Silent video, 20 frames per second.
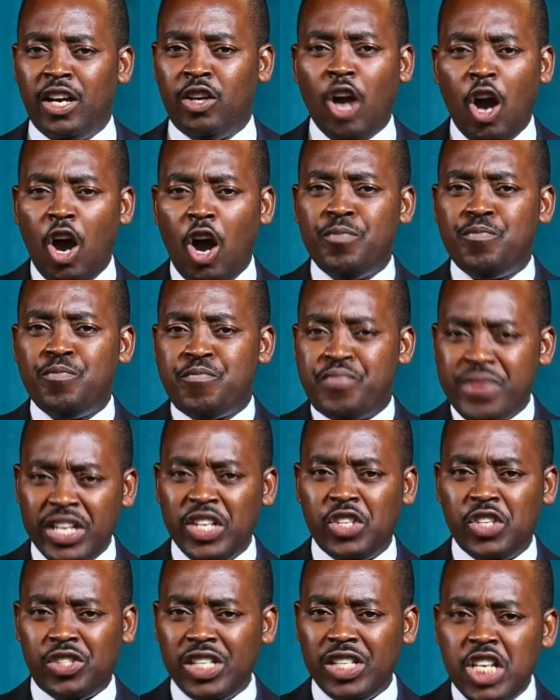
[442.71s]
God
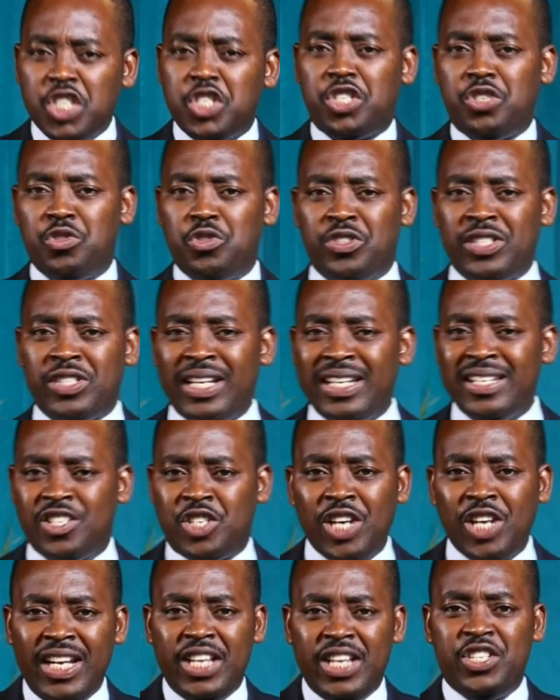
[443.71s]
brings issues and
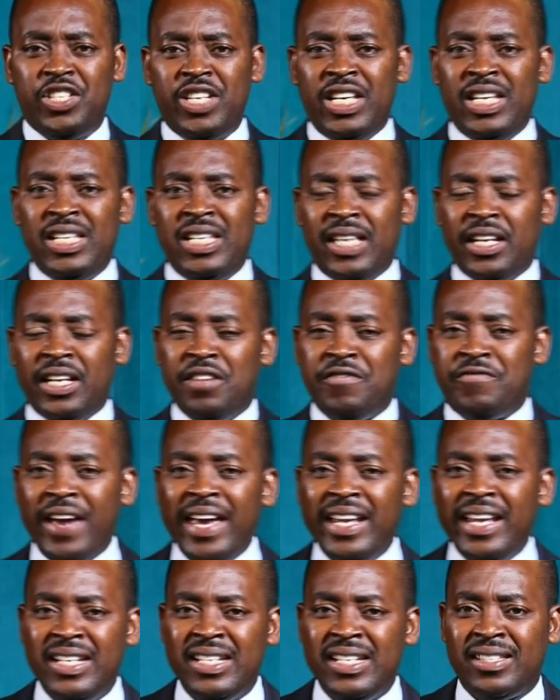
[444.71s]
challenges and
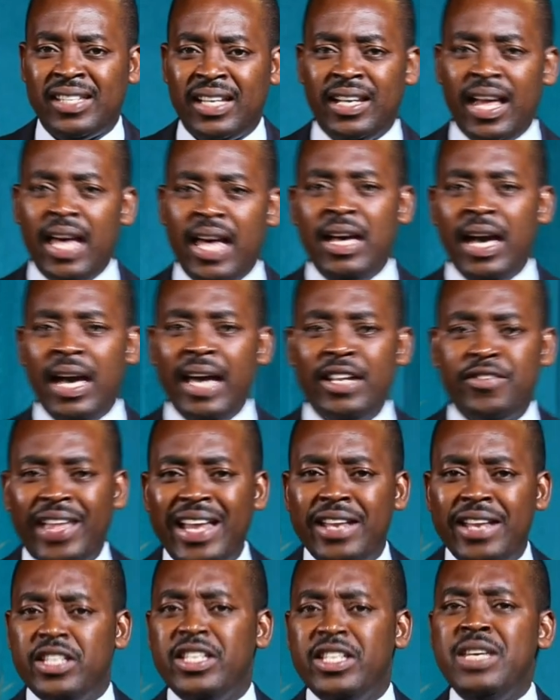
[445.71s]
events and
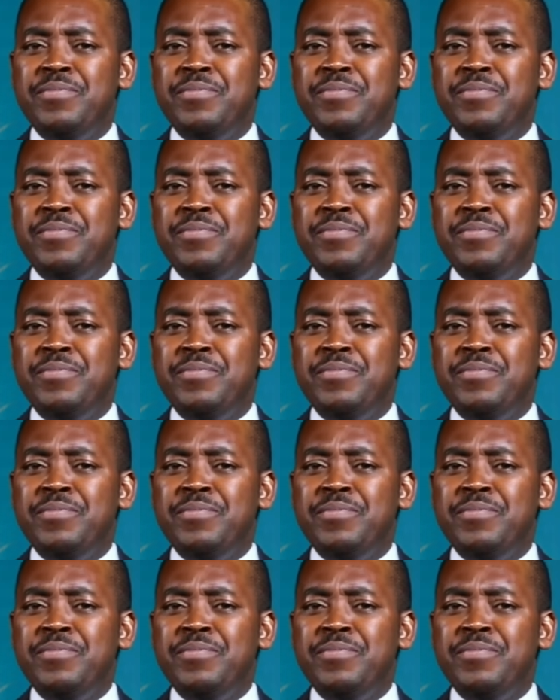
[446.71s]
that